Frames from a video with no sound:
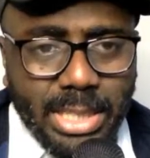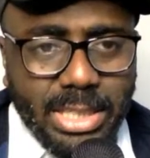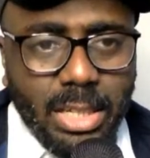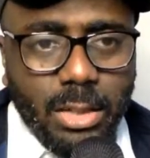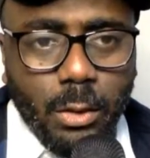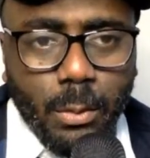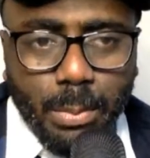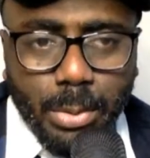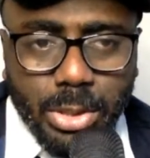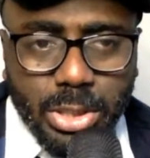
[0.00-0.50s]
out
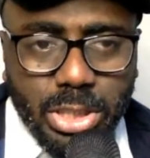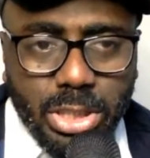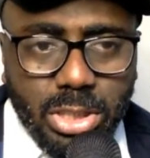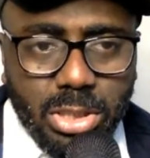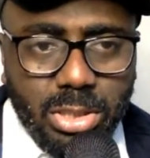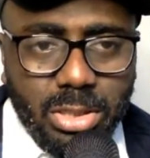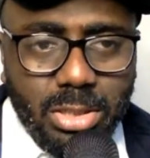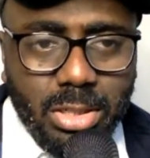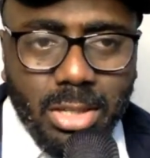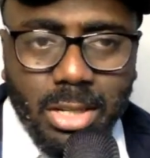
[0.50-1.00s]
of
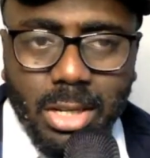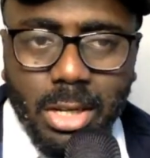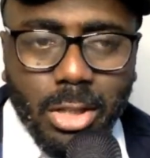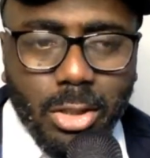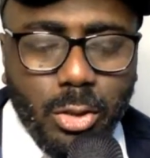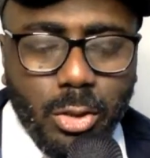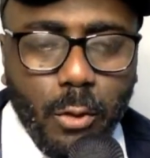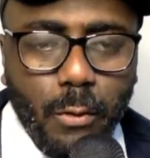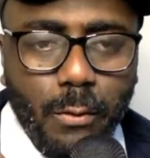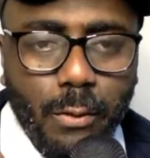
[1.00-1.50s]
position.
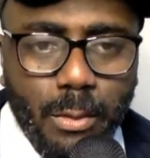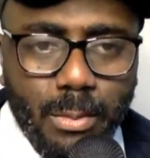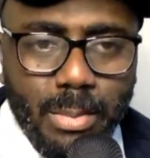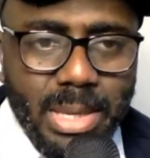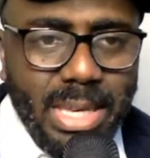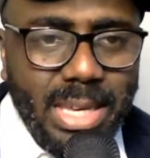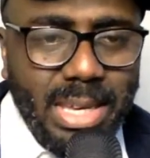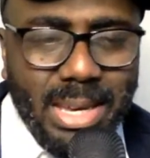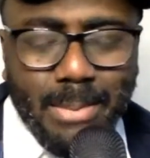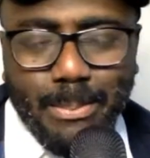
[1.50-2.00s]
So for
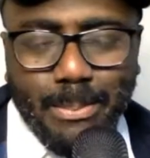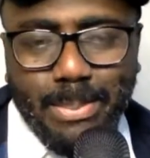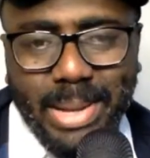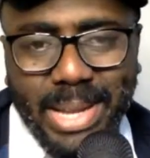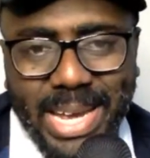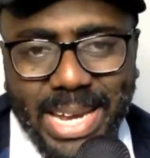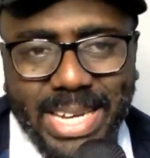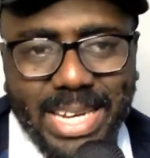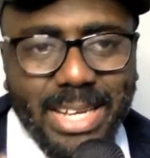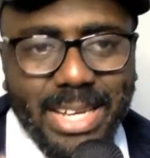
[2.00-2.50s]
me,
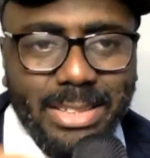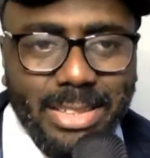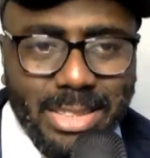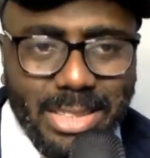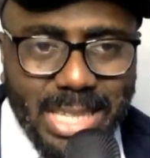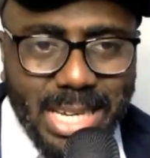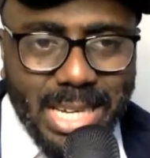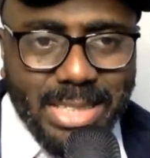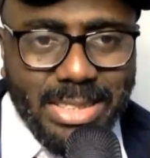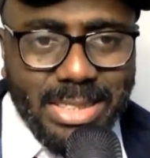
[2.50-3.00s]
playing
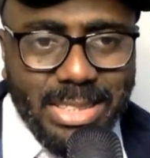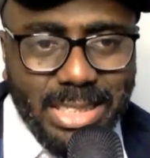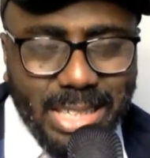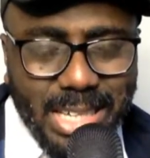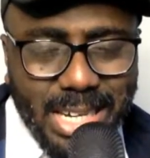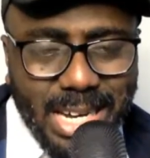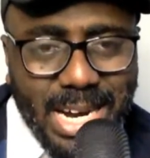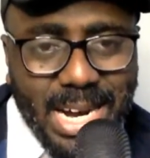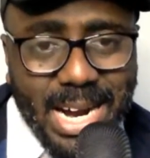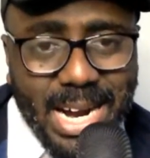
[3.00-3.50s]
Edisasi
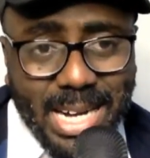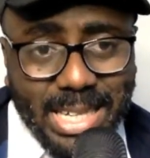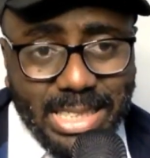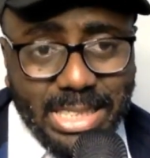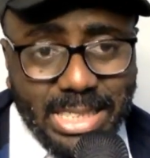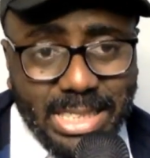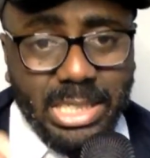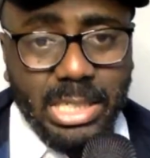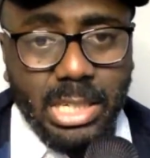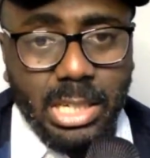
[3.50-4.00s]
at
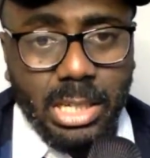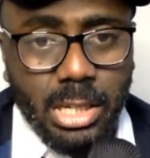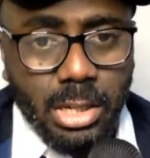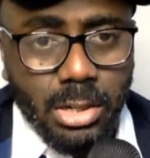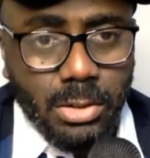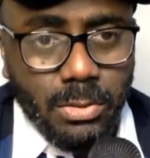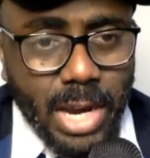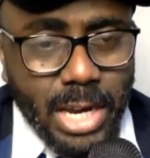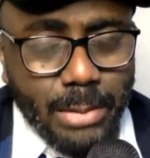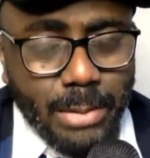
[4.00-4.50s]

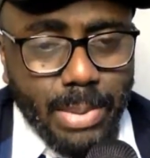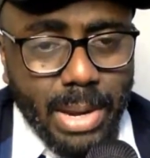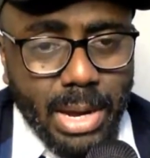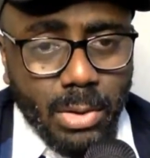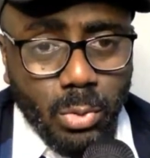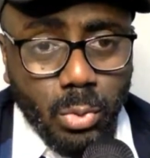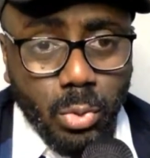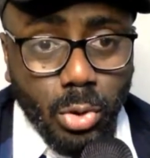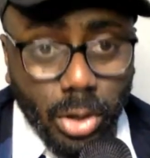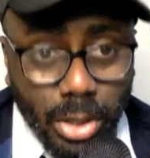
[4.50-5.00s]
right back,
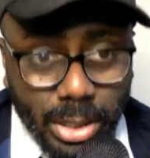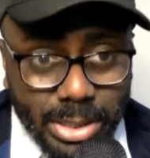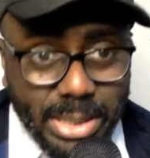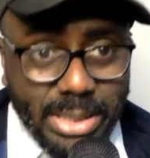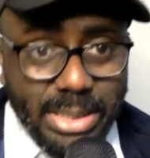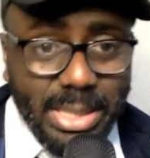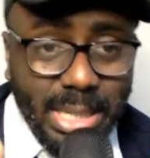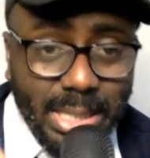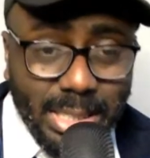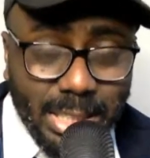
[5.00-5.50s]
who is a
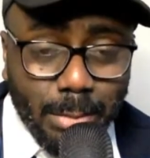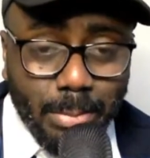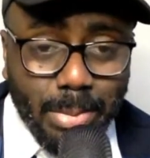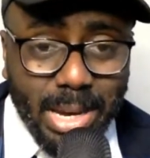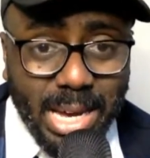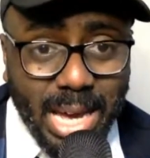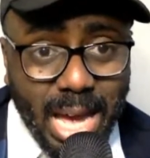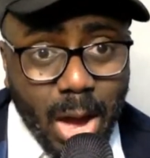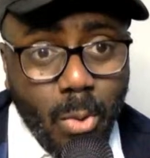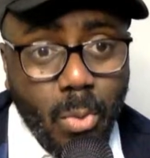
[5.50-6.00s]
centre back
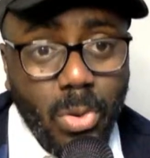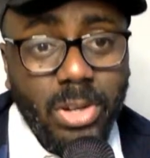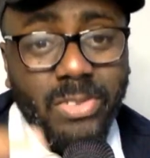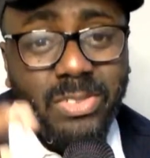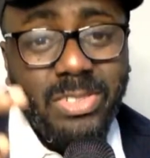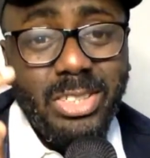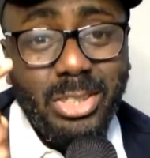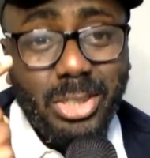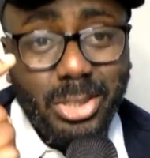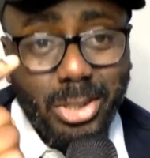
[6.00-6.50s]
and one of
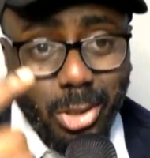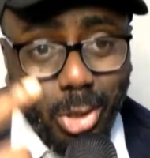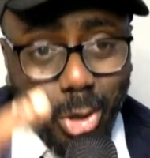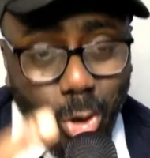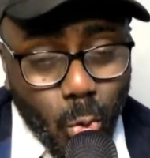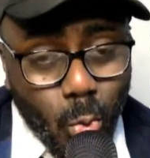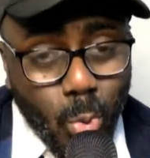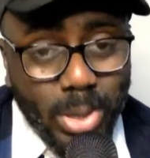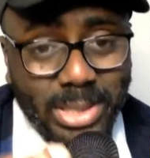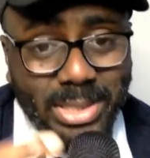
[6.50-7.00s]
the
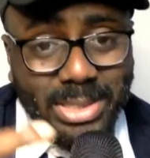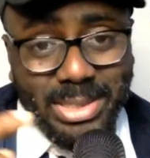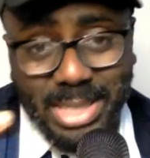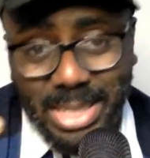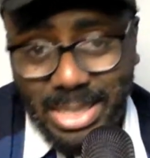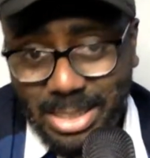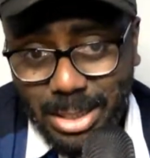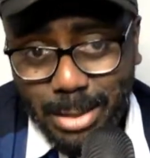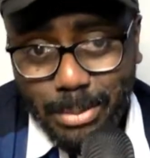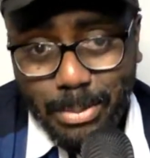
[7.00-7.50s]
slowest
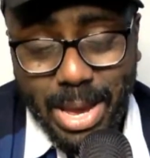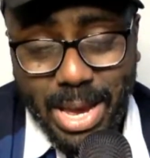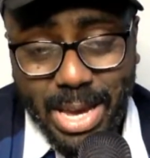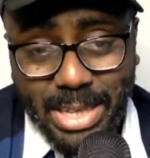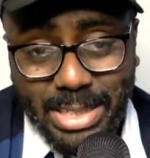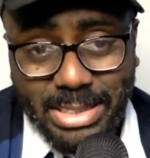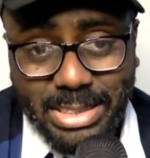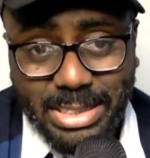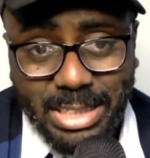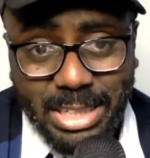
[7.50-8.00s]
centre
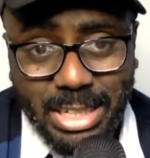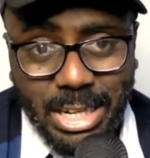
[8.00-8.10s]
backs,